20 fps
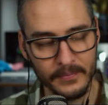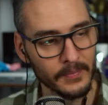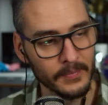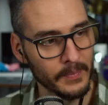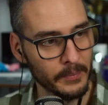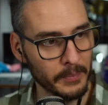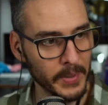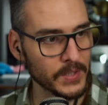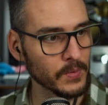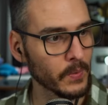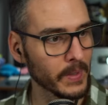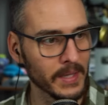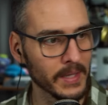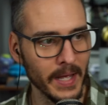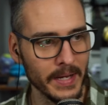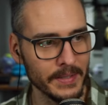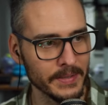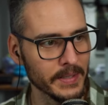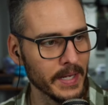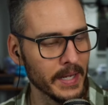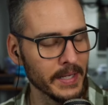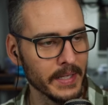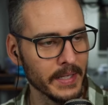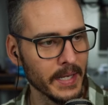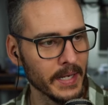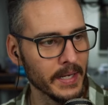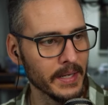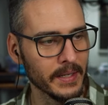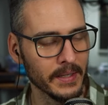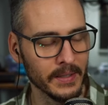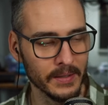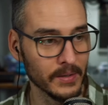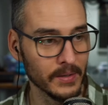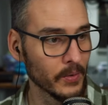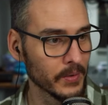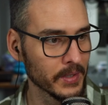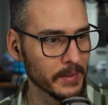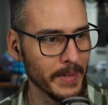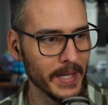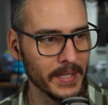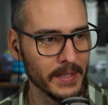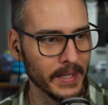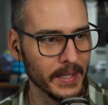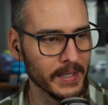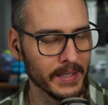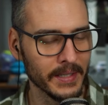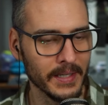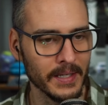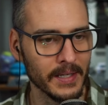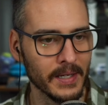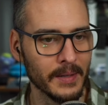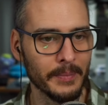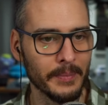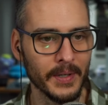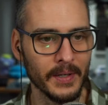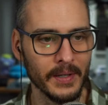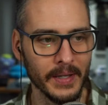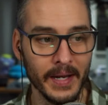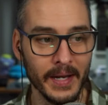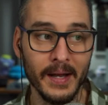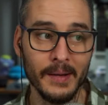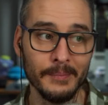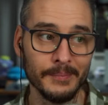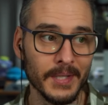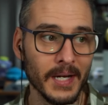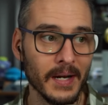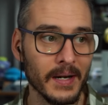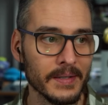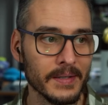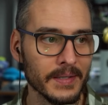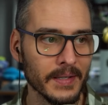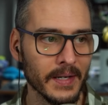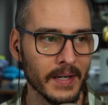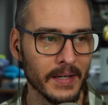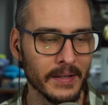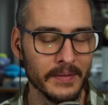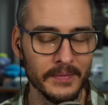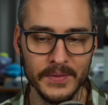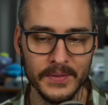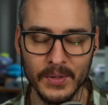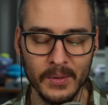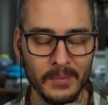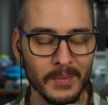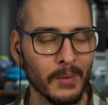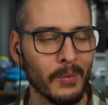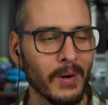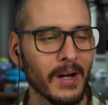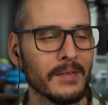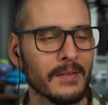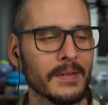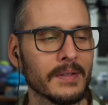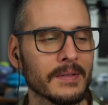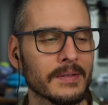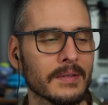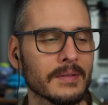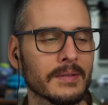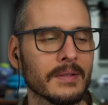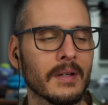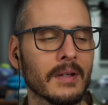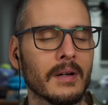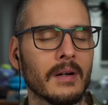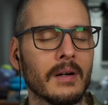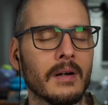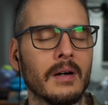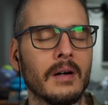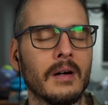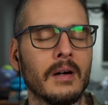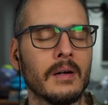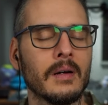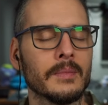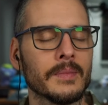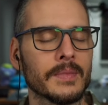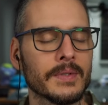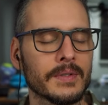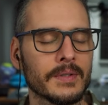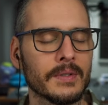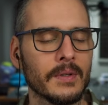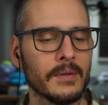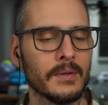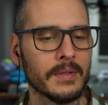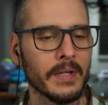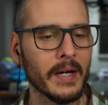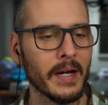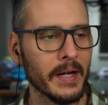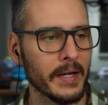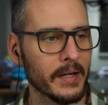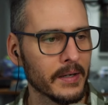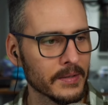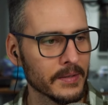between last night getting going to bed late and getting up early, I'm tired today. I even told my wife I was just like, oh, I'm so tired.